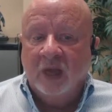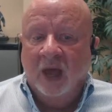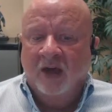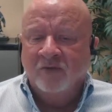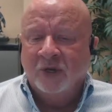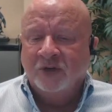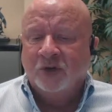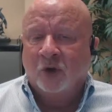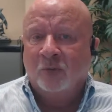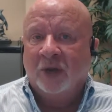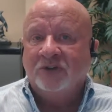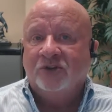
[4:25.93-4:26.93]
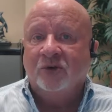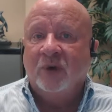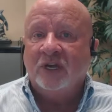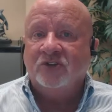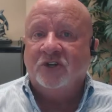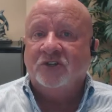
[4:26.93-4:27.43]
I've been told by 2
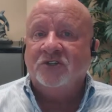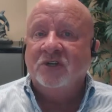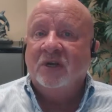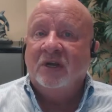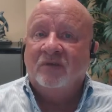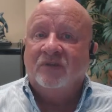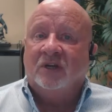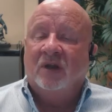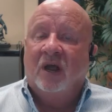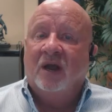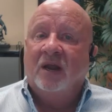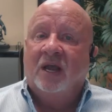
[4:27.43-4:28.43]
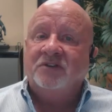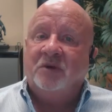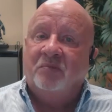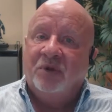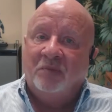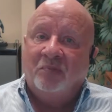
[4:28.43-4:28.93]
agents, if the client has a
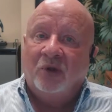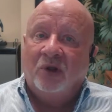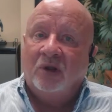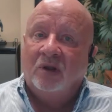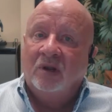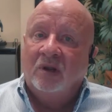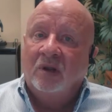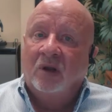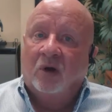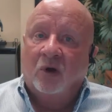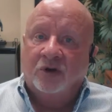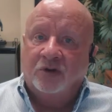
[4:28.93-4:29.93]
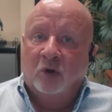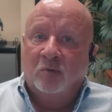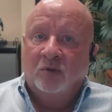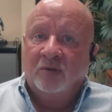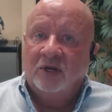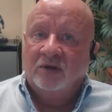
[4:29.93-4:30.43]
pit bull or a
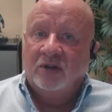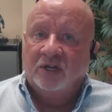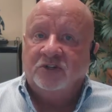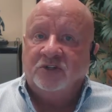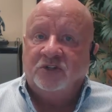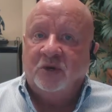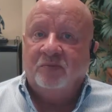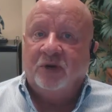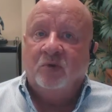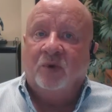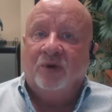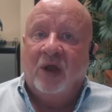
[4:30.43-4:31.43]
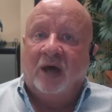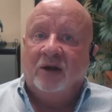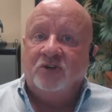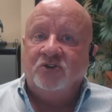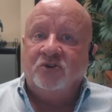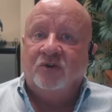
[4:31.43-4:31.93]
Doberman, they just simply will not
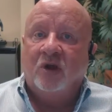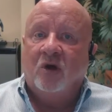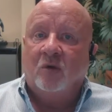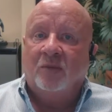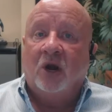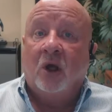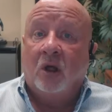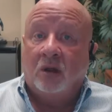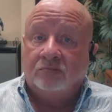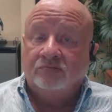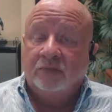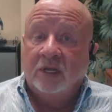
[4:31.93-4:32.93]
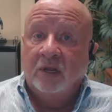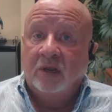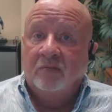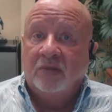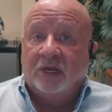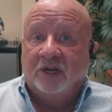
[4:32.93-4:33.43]
insure the home at all,
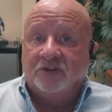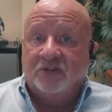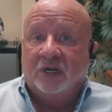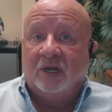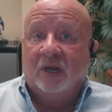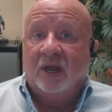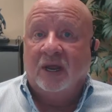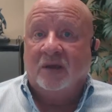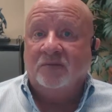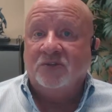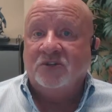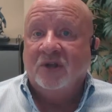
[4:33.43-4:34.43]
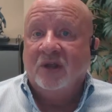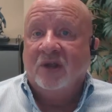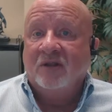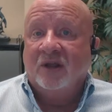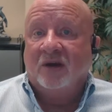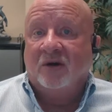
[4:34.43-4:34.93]
because the claims
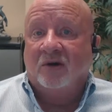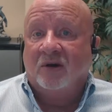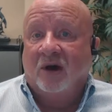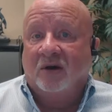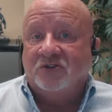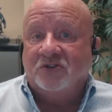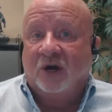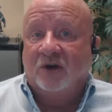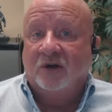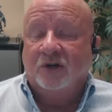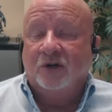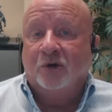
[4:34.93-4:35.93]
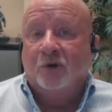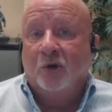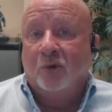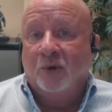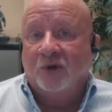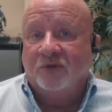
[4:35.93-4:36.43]
that are starting to
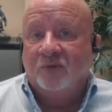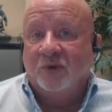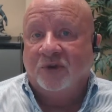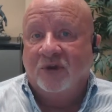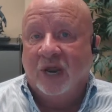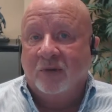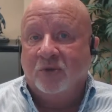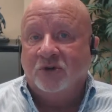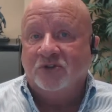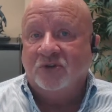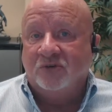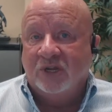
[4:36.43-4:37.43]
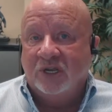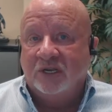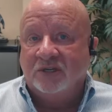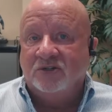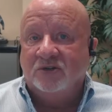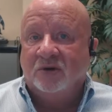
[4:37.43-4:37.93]
grow with neighbors or
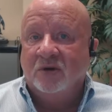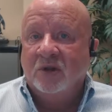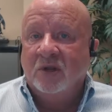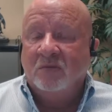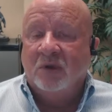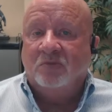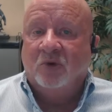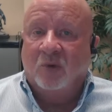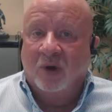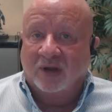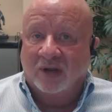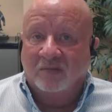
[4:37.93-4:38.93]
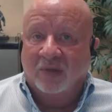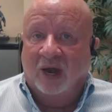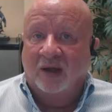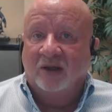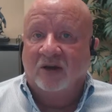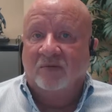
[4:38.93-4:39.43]
kids or people walking
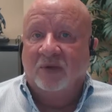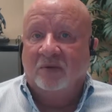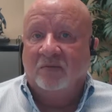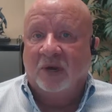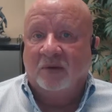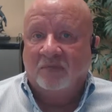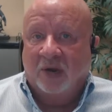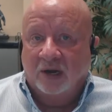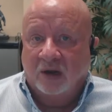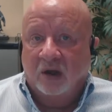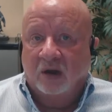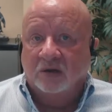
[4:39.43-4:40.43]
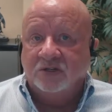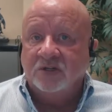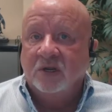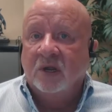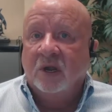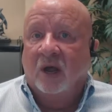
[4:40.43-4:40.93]
by that have been bit by dogs,
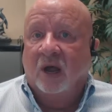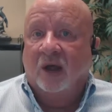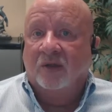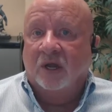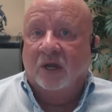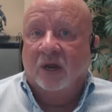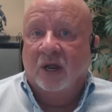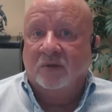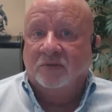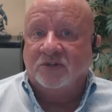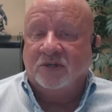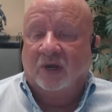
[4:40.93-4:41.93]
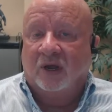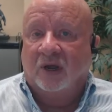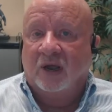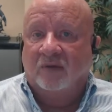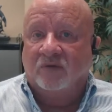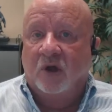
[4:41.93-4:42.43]
the claims
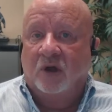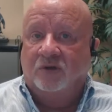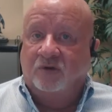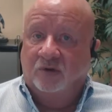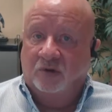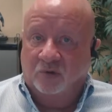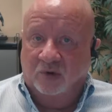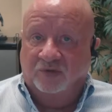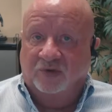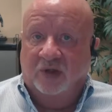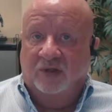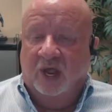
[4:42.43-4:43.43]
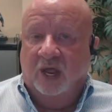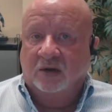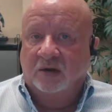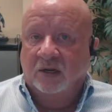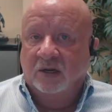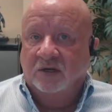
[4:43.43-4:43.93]
have gone through the roof on that.
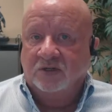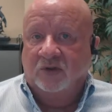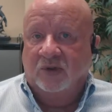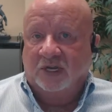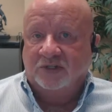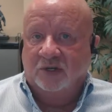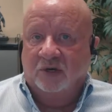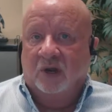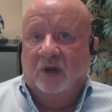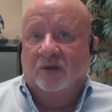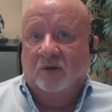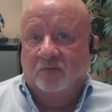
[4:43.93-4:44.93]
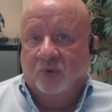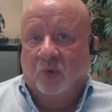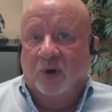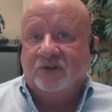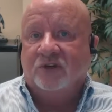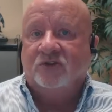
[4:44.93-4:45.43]
So that's another
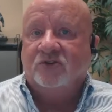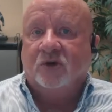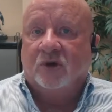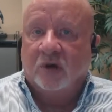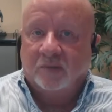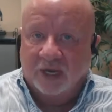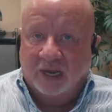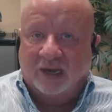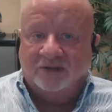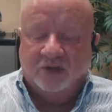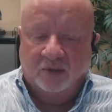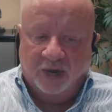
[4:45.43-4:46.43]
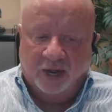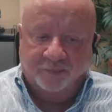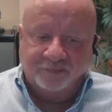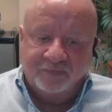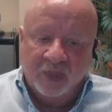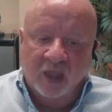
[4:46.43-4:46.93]
point that you're going to be asked
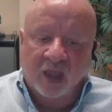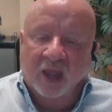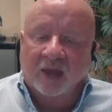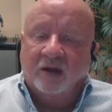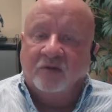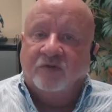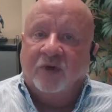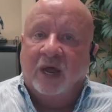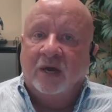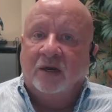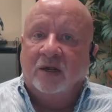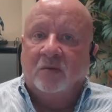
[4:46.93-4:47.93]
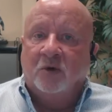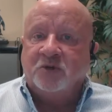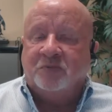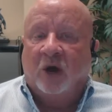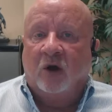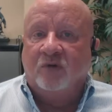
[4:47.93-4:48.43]
about. And then finally, the
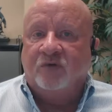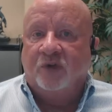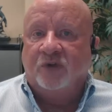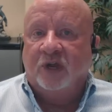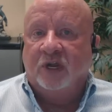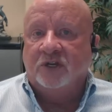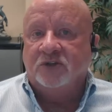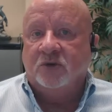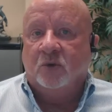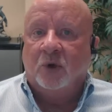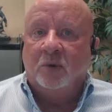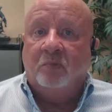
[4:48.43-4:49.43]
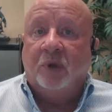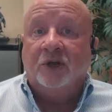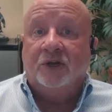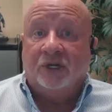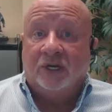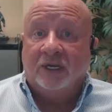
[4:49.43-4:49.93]
most powerful thing is the word
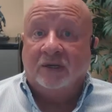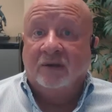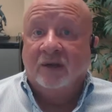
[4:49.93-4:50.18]
bundling.